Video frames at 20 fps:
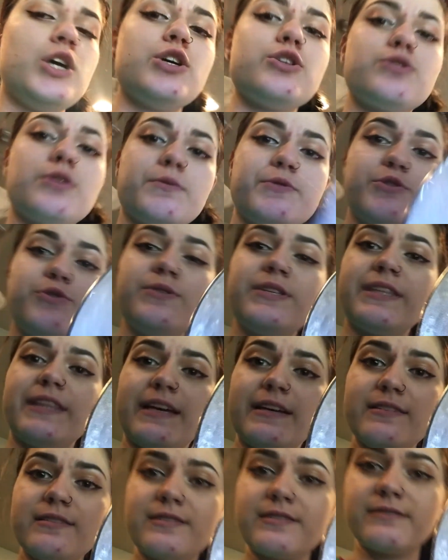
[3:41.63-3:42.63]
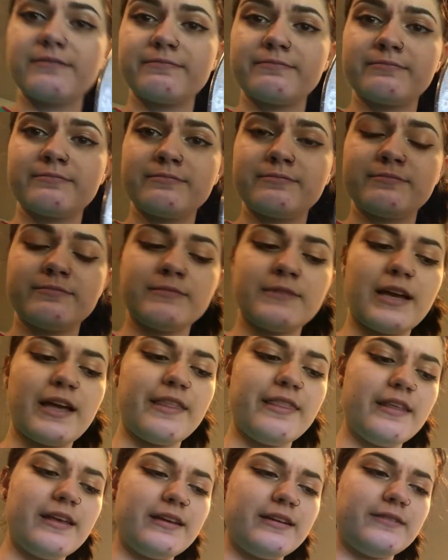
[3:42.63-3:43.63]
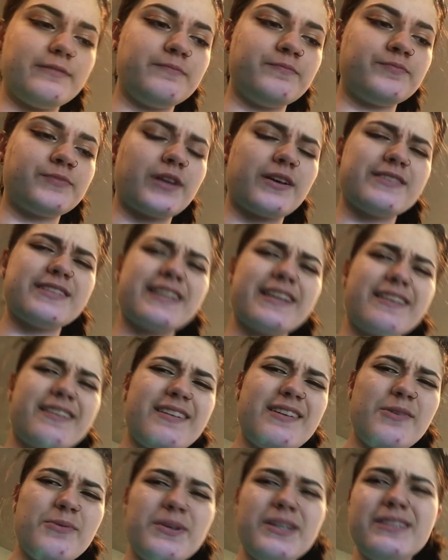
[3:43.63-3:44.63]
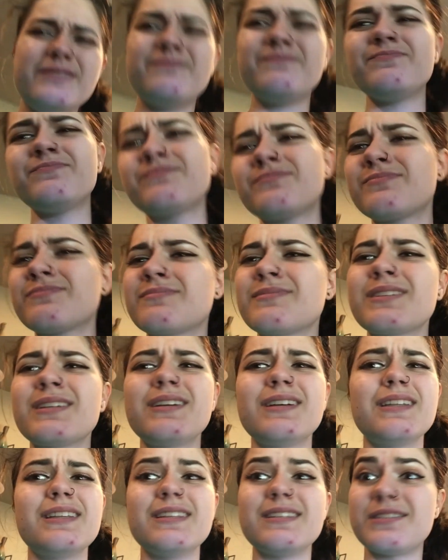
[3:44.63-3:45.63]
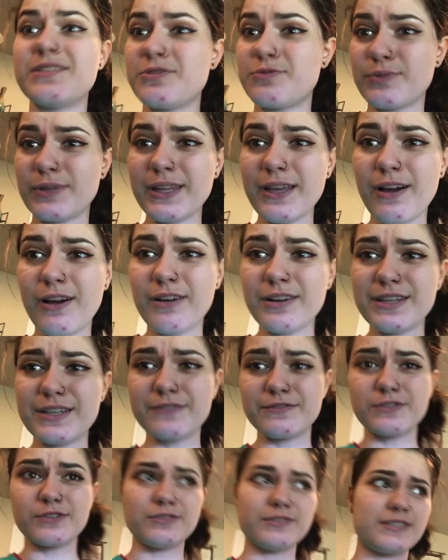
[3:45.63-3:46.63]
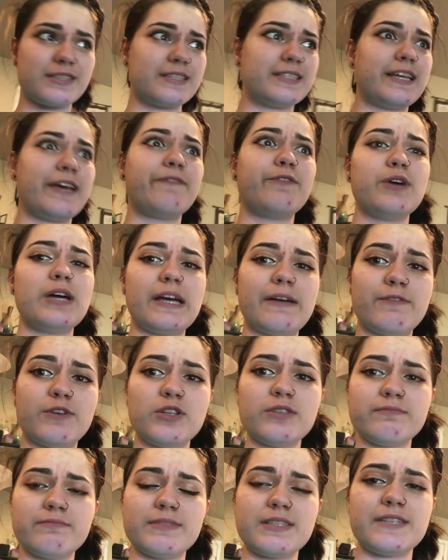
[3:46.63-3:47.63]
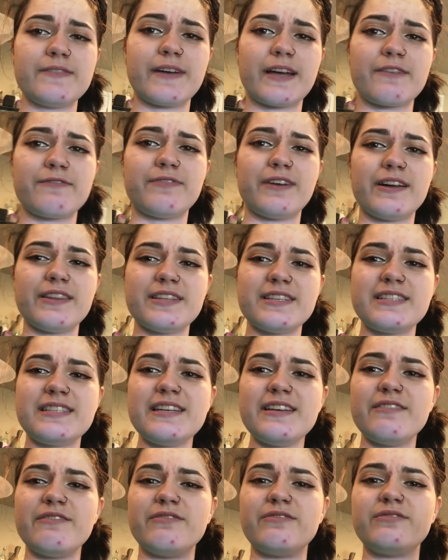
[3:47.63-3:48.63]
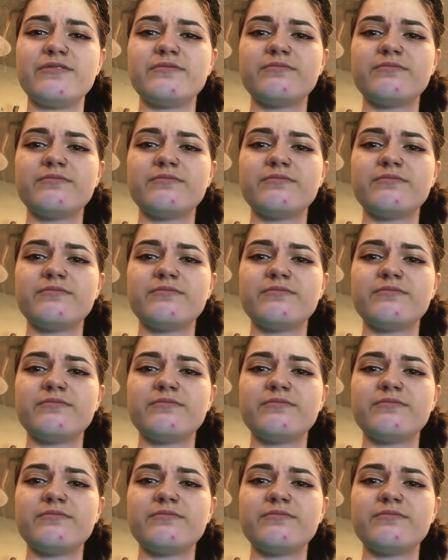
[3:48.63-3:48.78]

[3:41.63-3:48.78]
So I was using this, and then I was like, you know what? This is really hard and difficult. It's gonna take forever. So I can find the sieve.